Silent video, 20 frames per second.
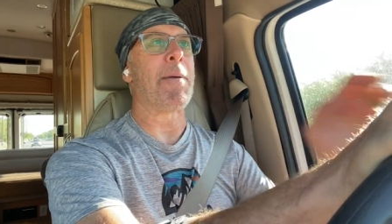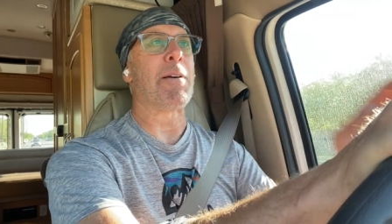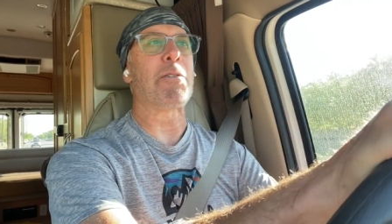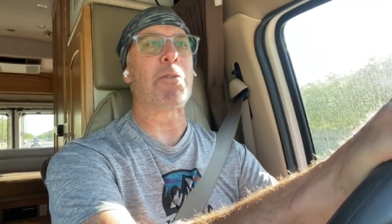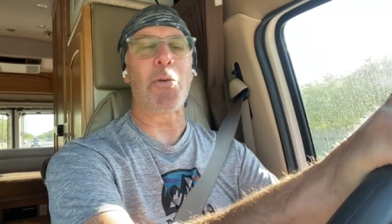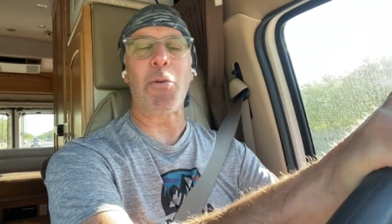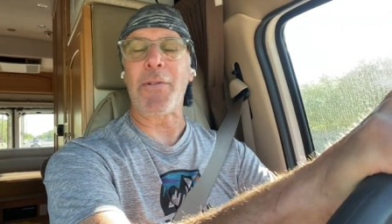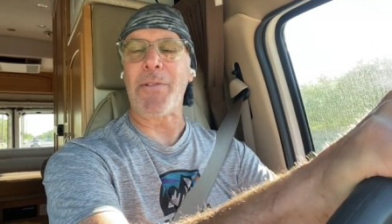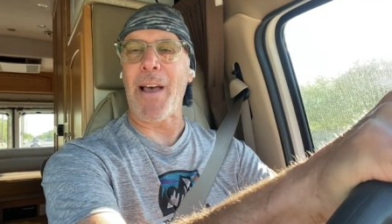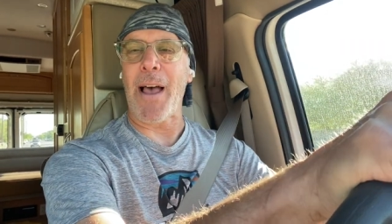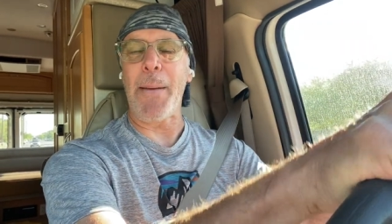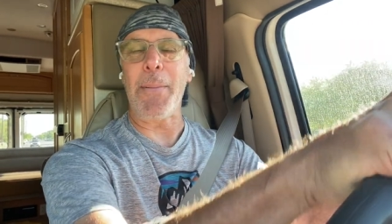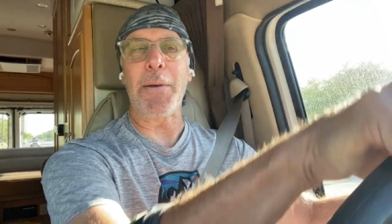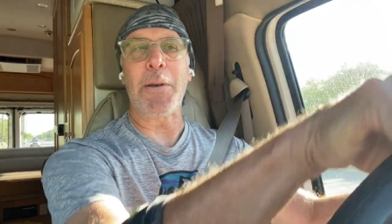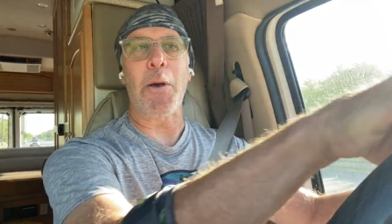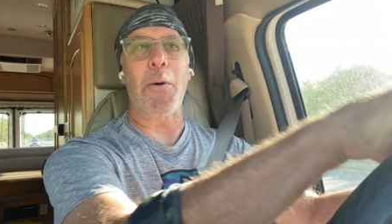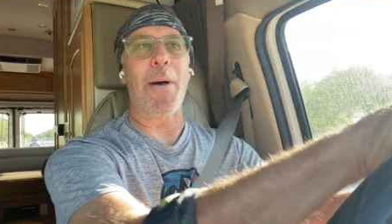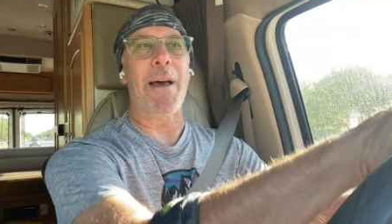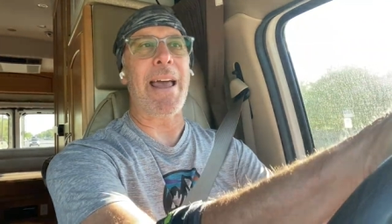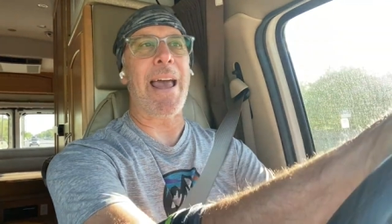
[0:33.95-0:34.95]
a short time
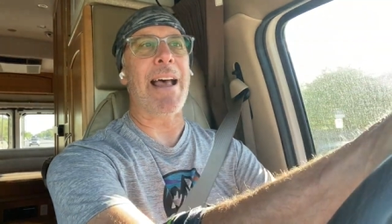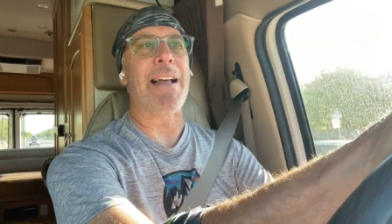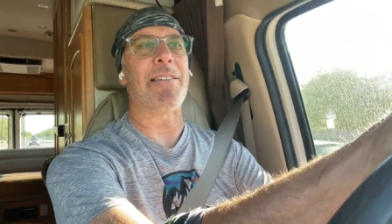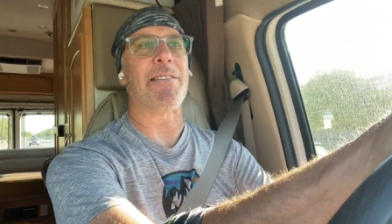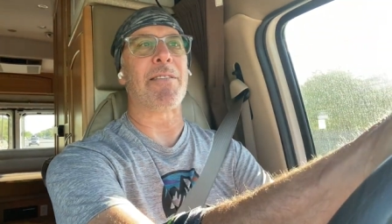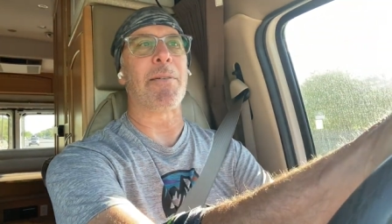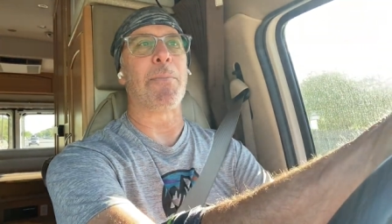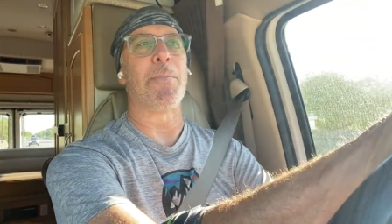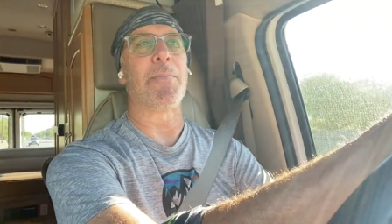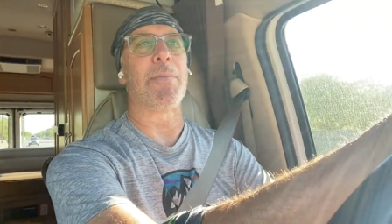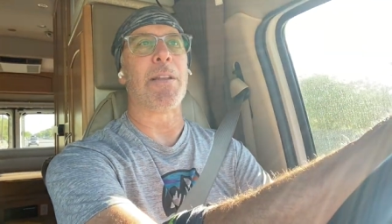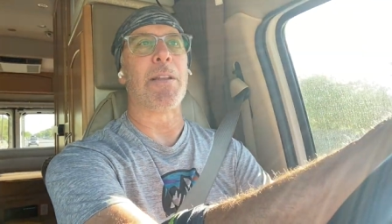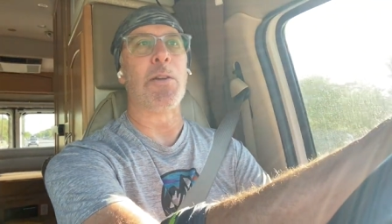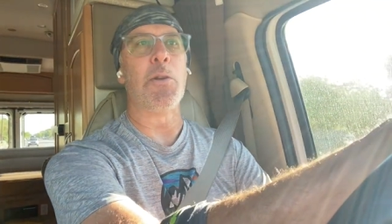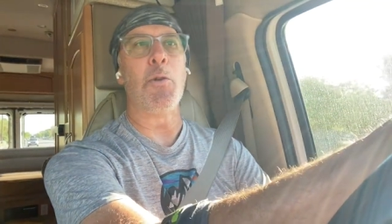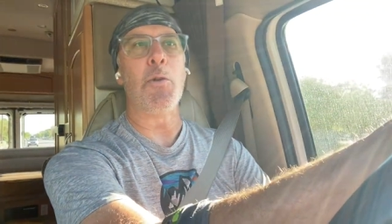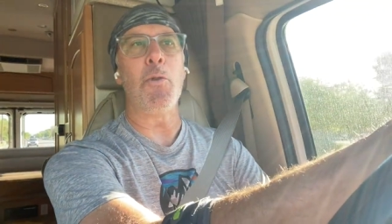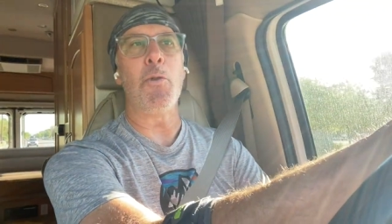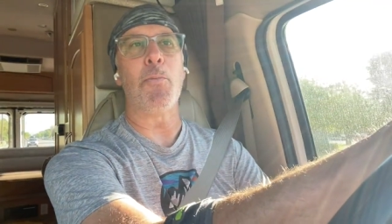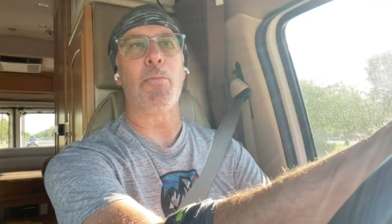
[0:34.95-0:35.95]
ago I had some
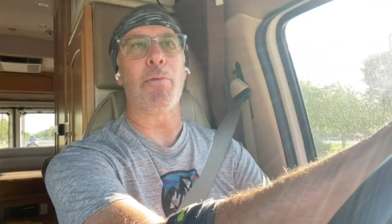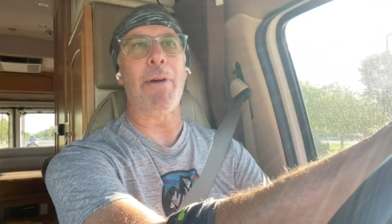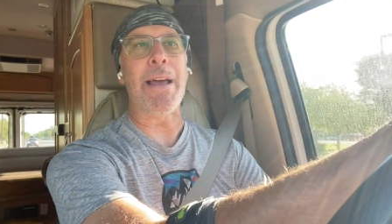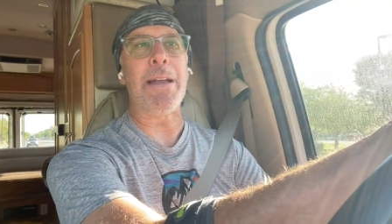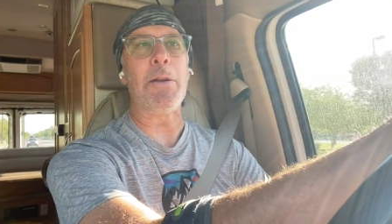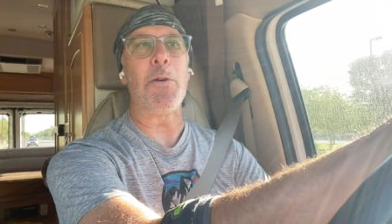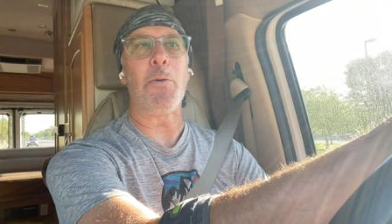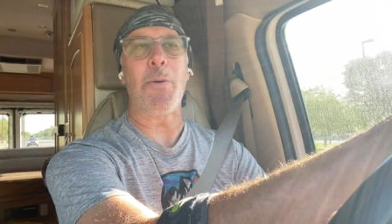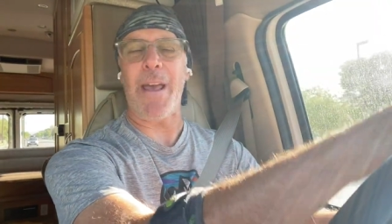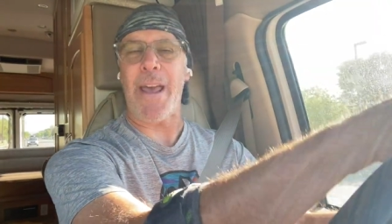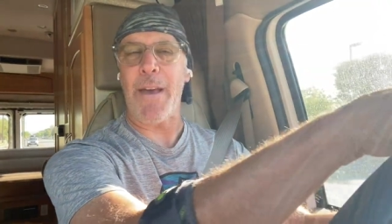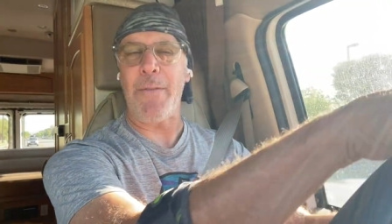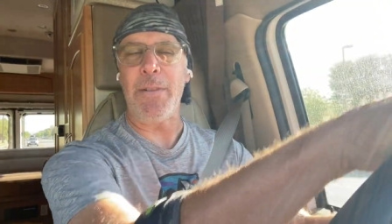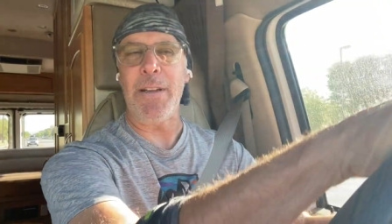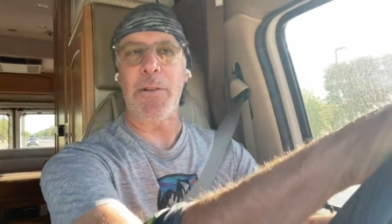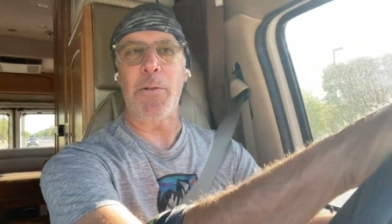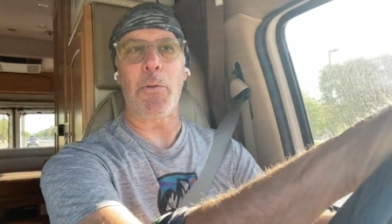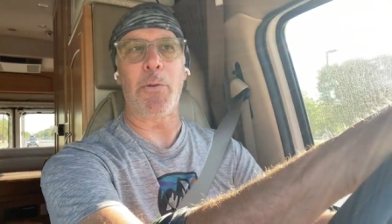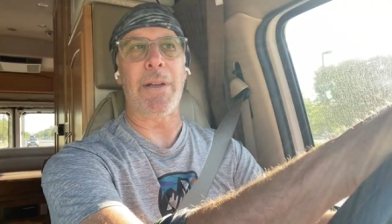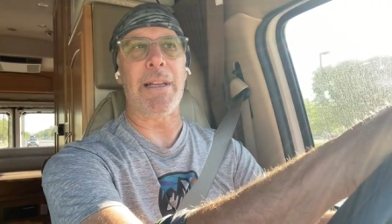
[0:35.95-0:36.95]
new brand new
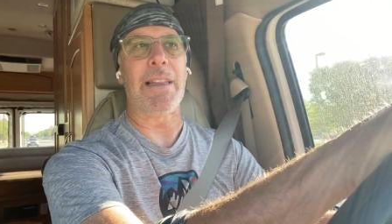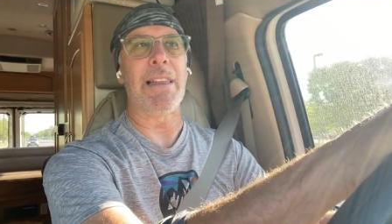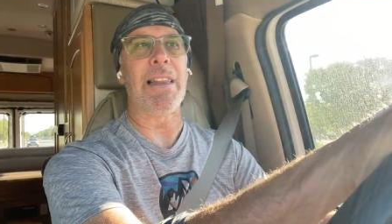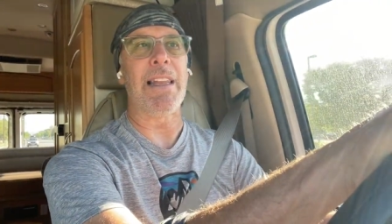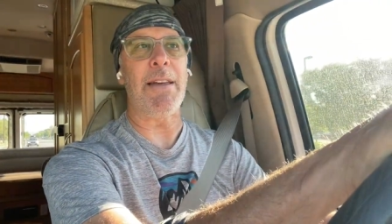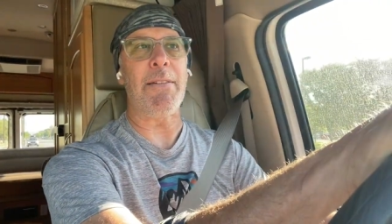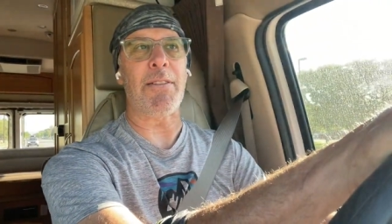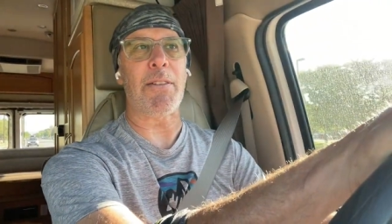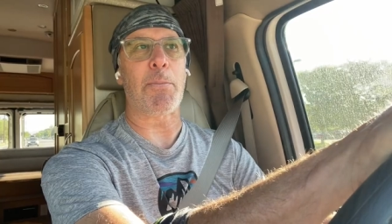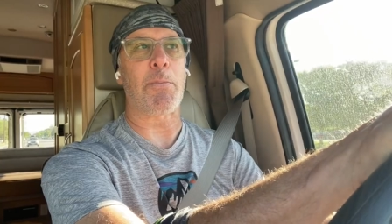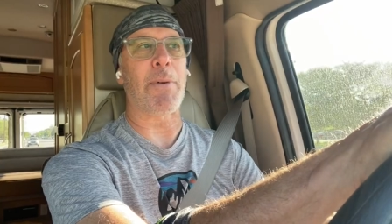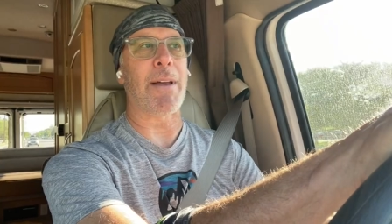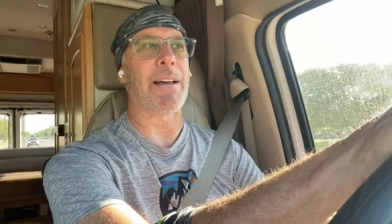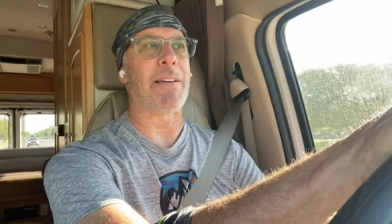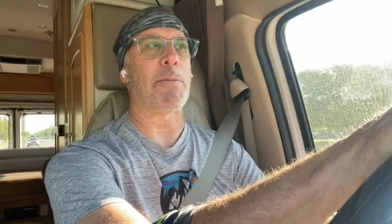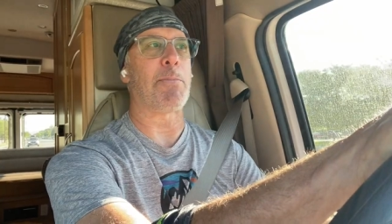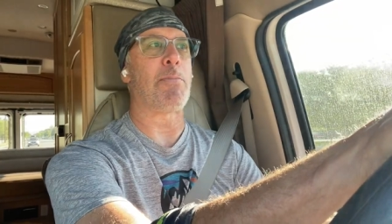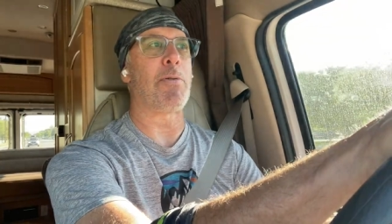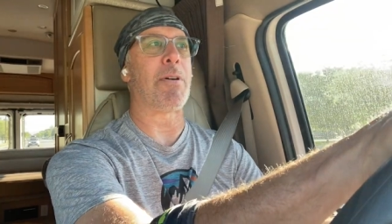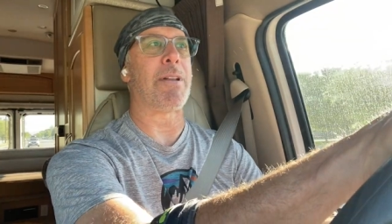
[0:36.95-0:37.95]
heavy duty leaf
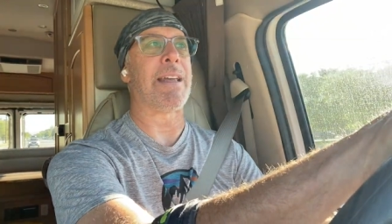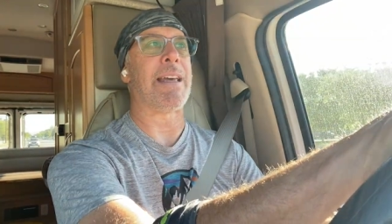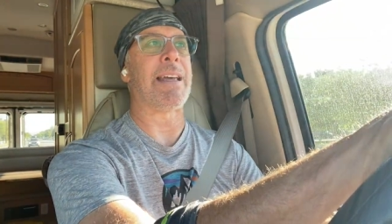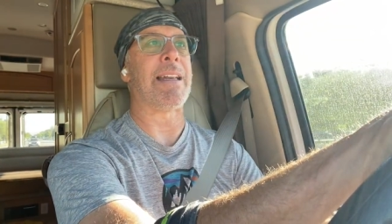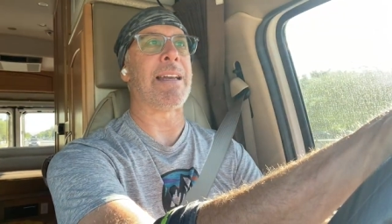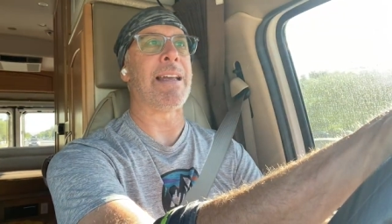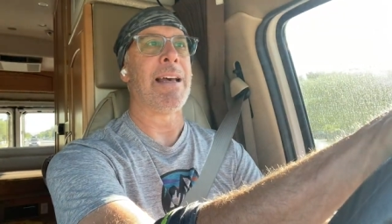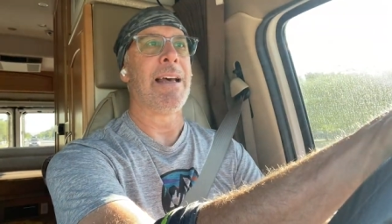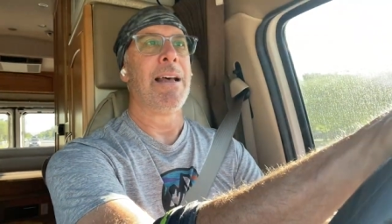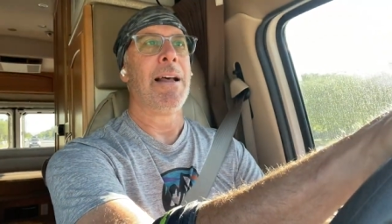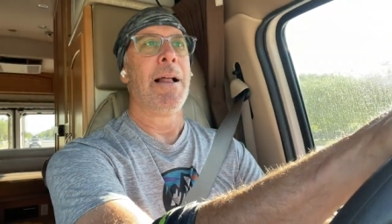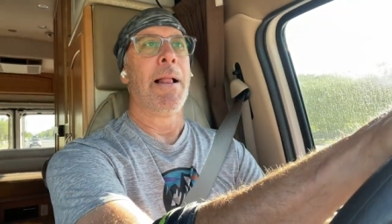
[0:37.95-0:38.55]
springs put in